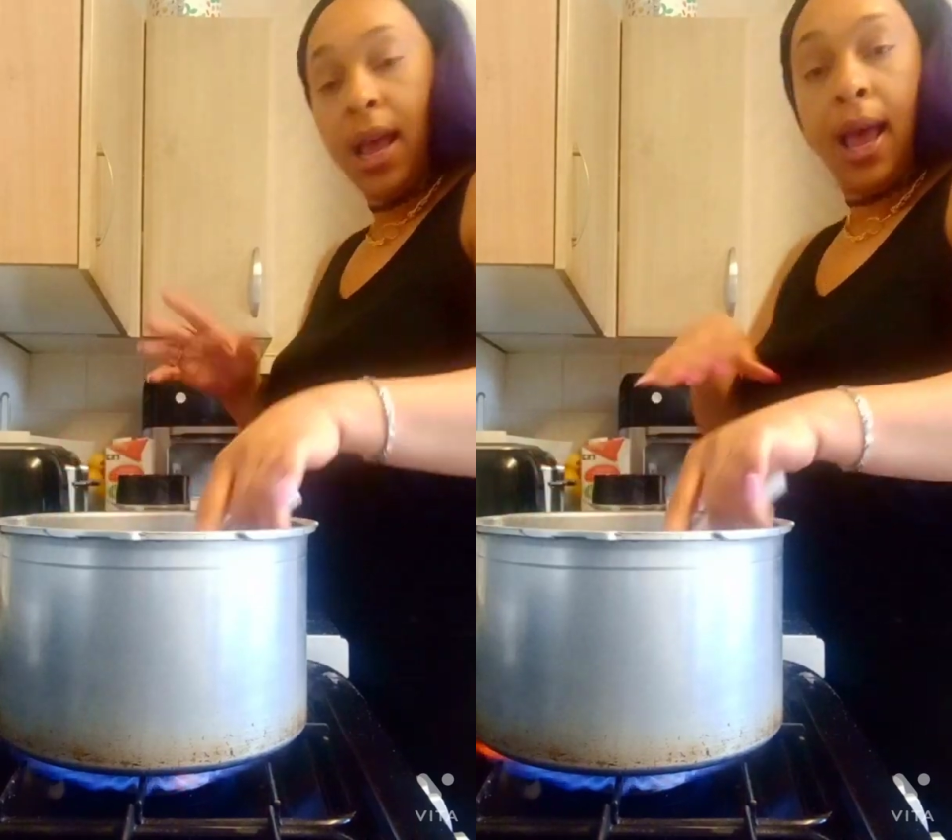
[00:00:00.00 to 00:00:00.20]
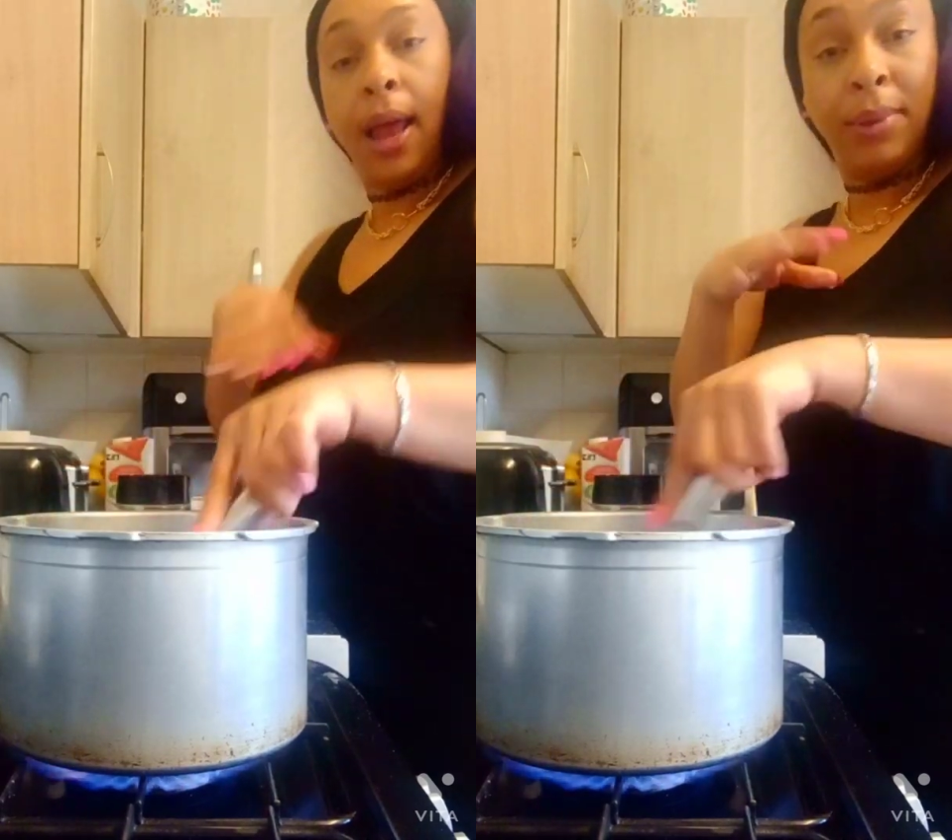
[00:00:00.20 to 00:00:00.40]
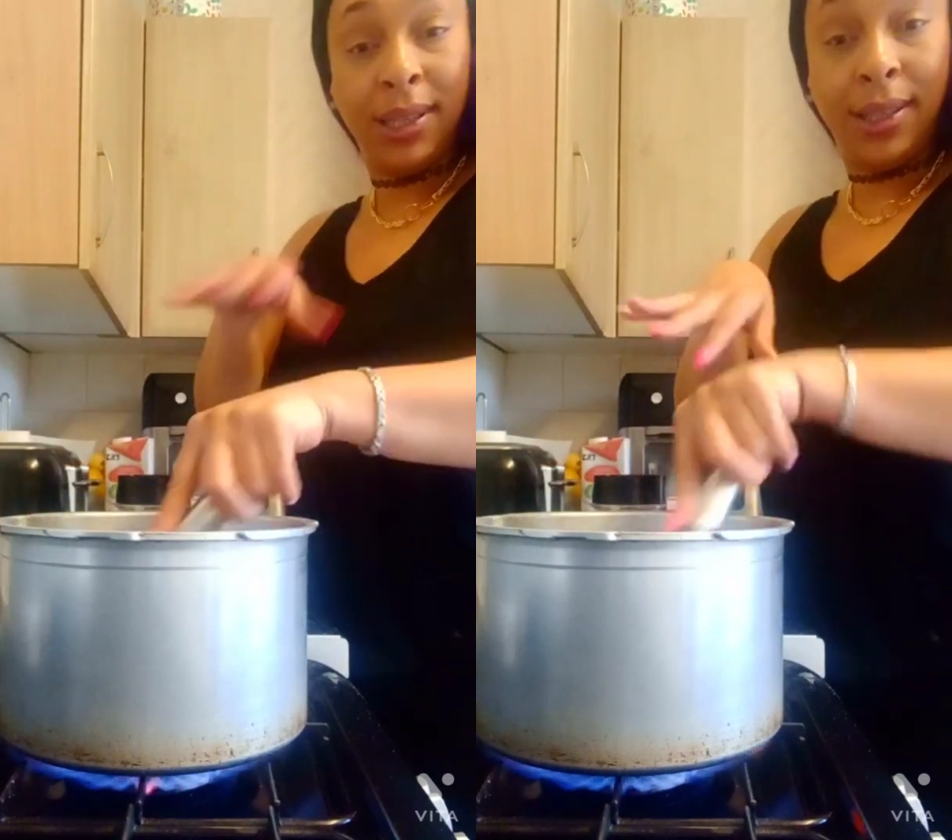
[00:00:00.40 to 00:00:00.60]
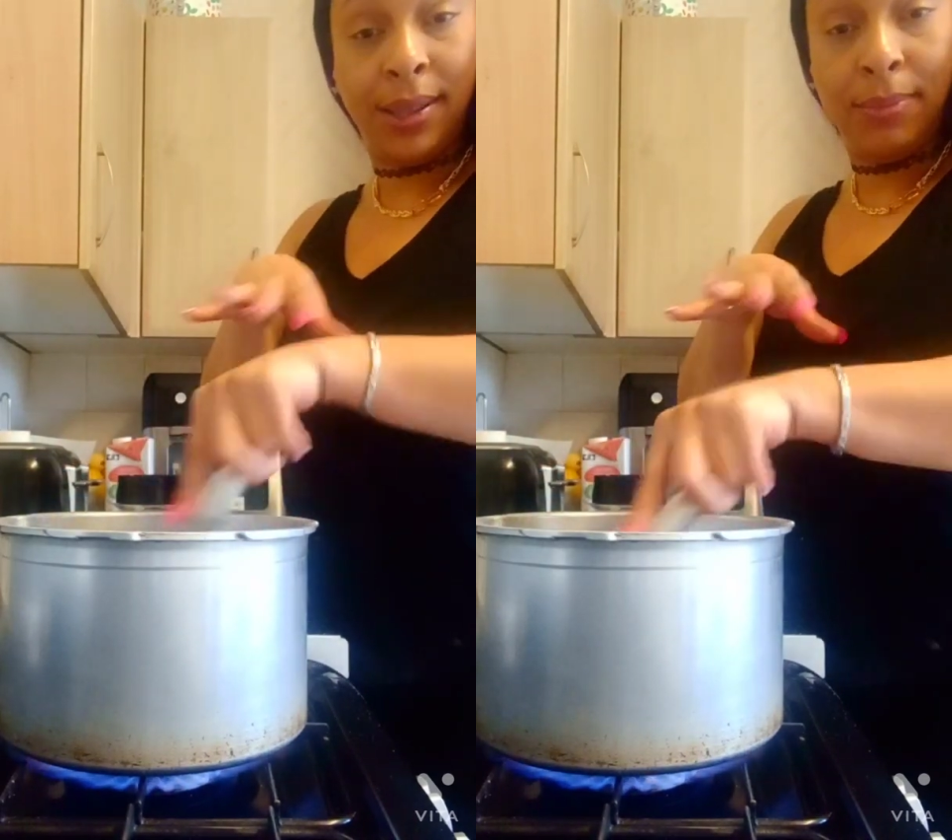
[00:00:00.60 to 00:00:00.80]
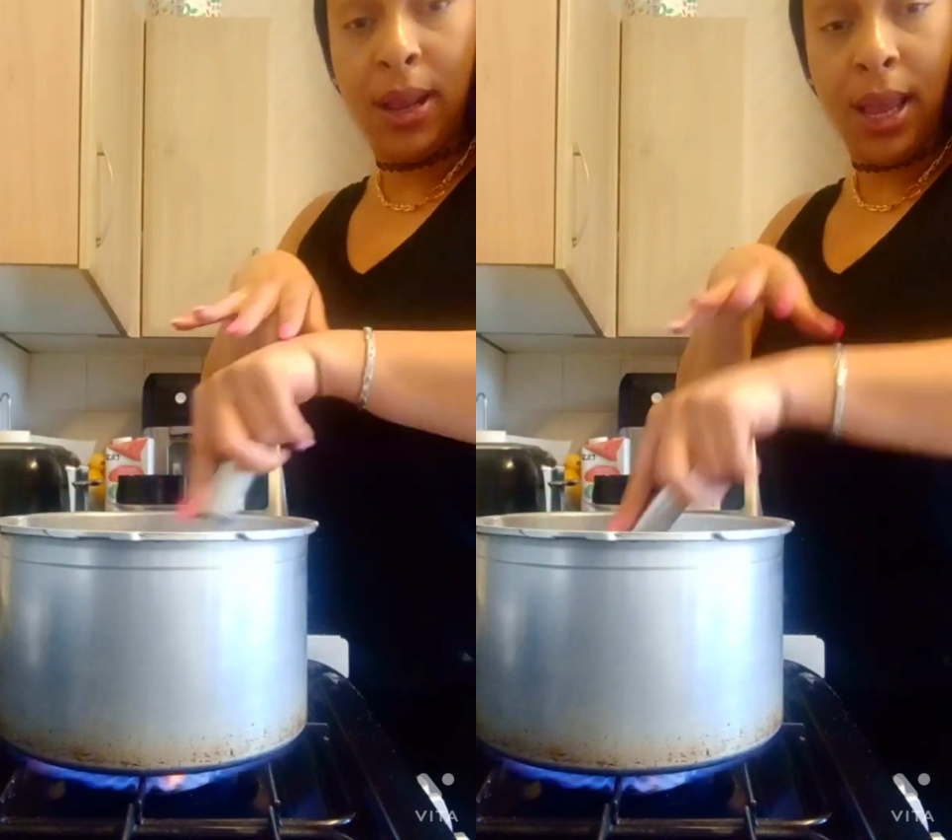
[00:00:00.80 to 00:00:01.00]
and my
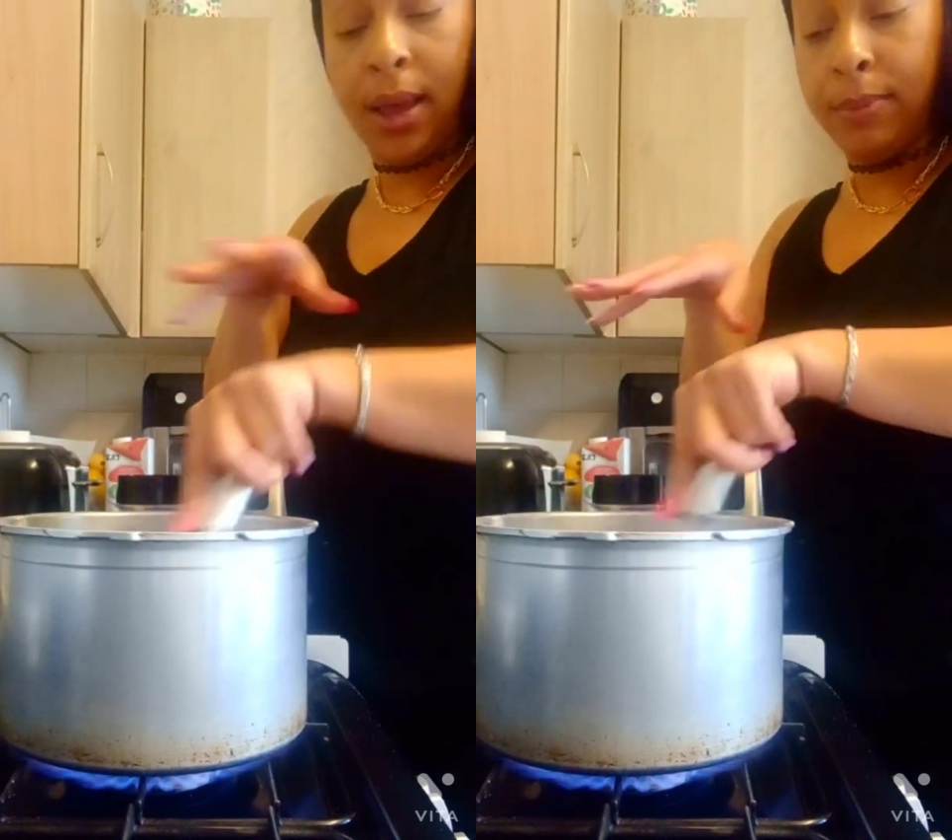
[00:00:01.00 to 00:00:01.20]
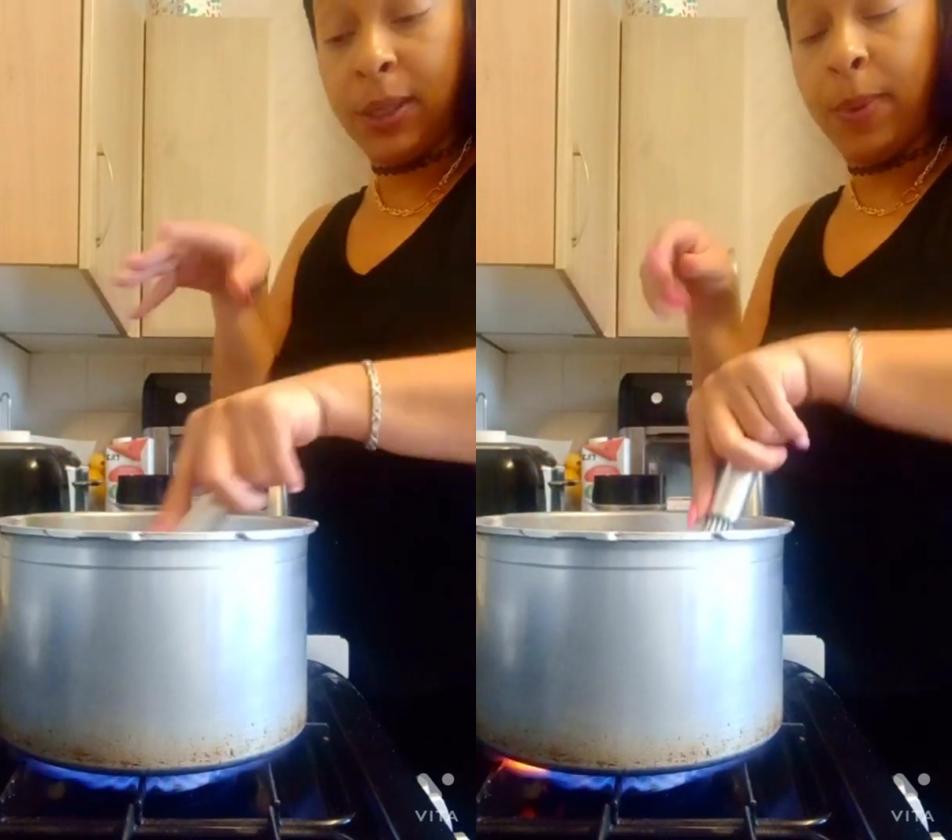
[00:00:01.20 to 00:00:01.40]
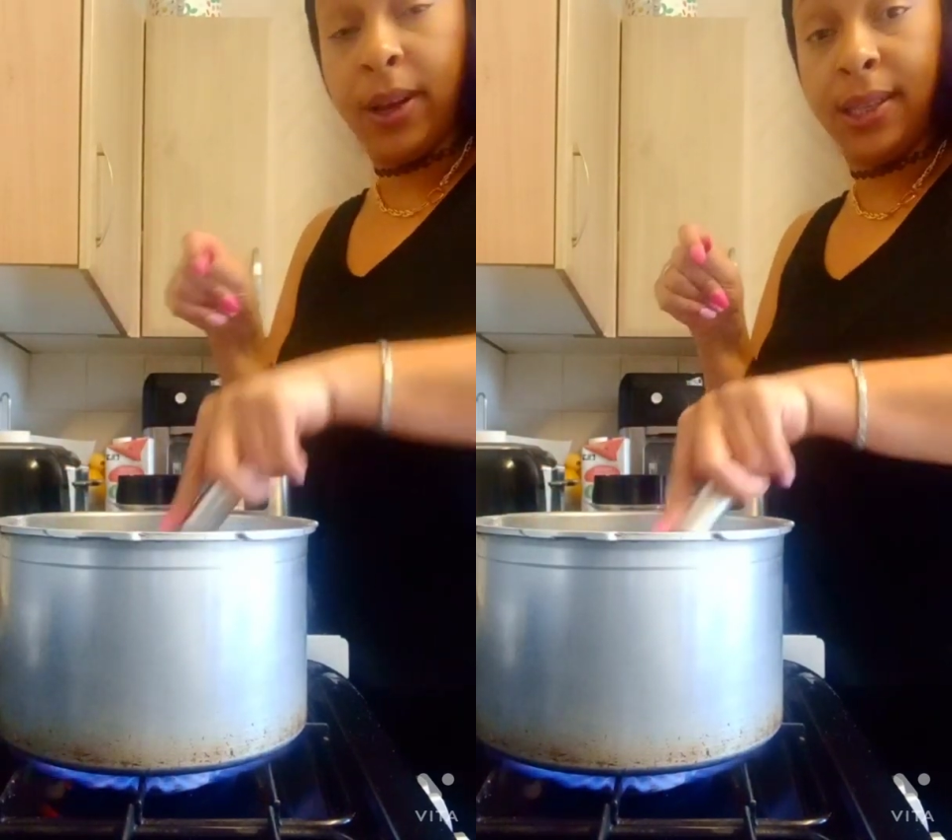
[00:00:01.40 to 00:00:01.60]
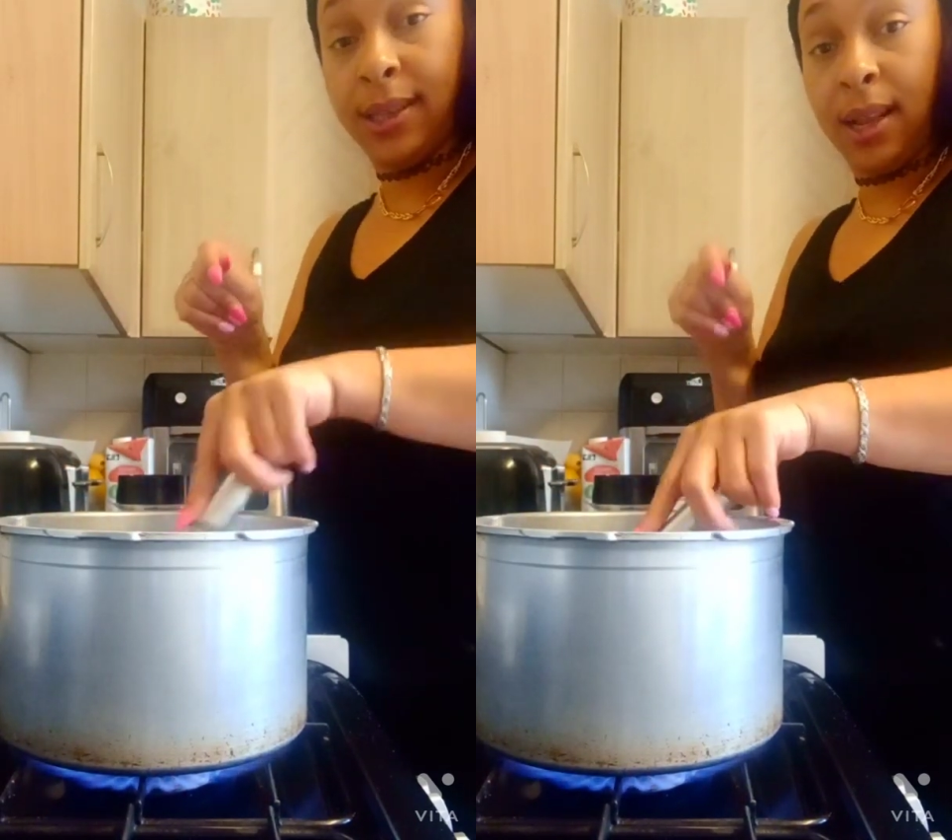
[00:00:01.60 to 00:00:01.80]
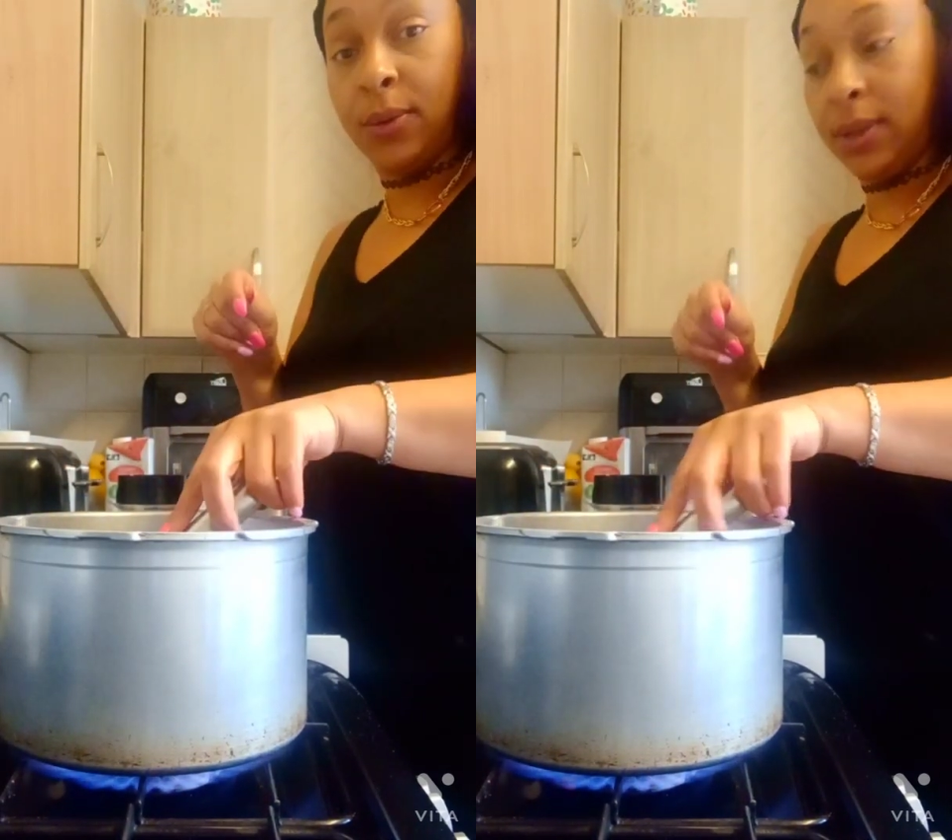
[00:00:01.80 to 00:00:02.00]
spices,
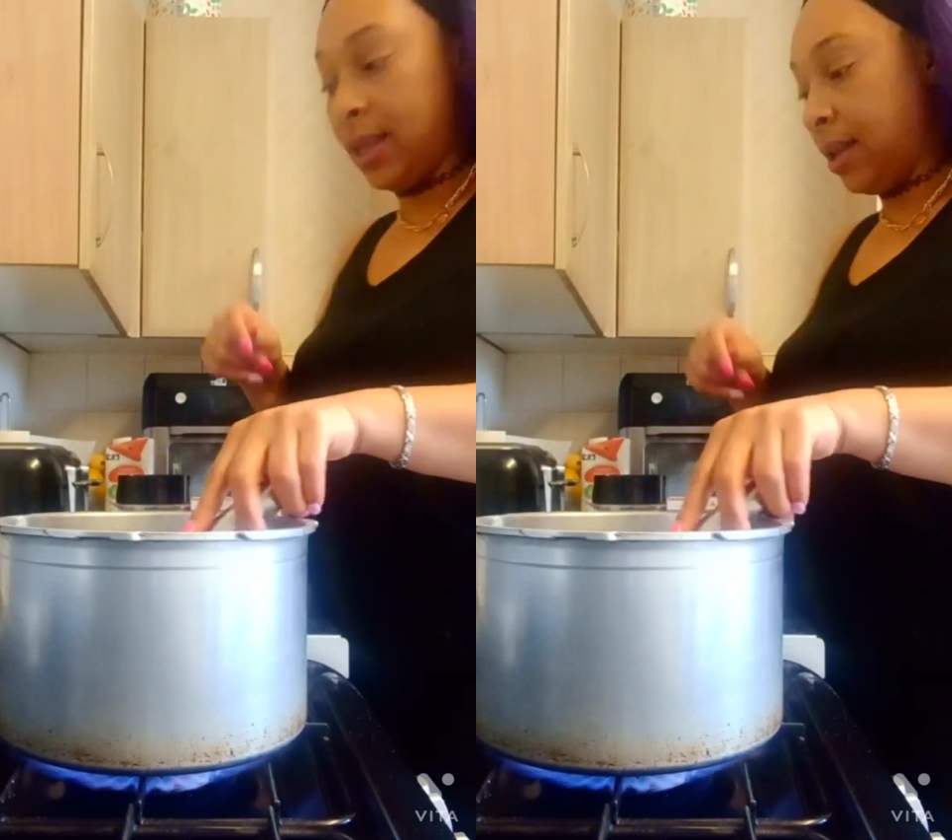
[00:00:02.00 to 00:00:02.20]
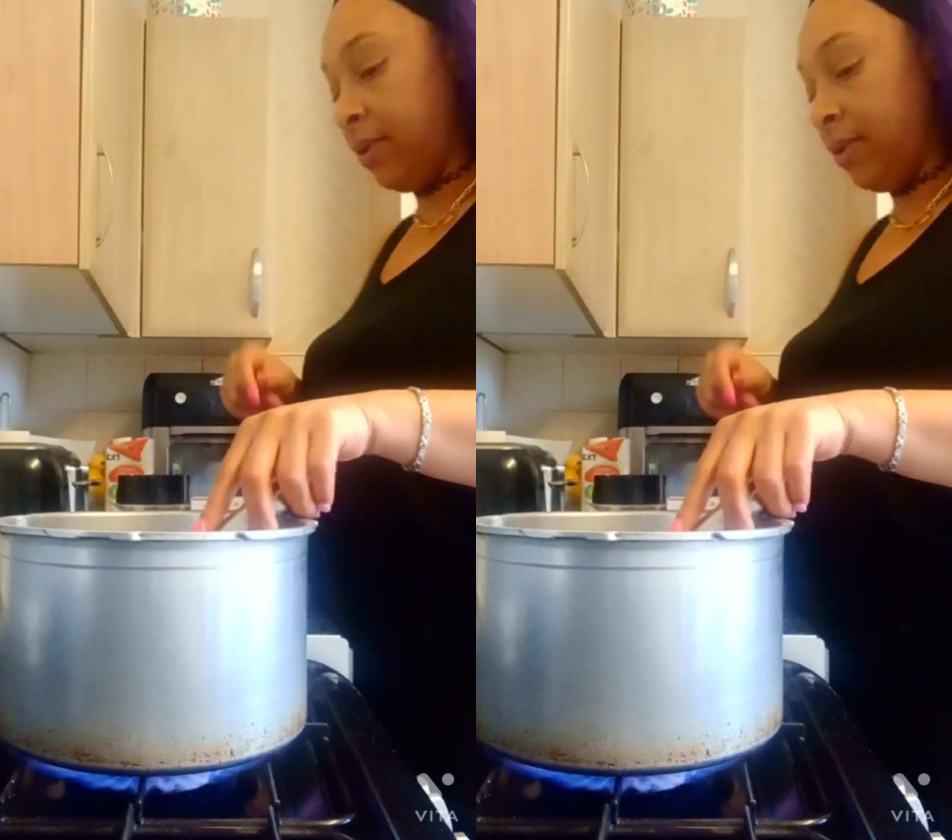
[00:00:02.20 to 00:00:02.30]
that's what's in there at the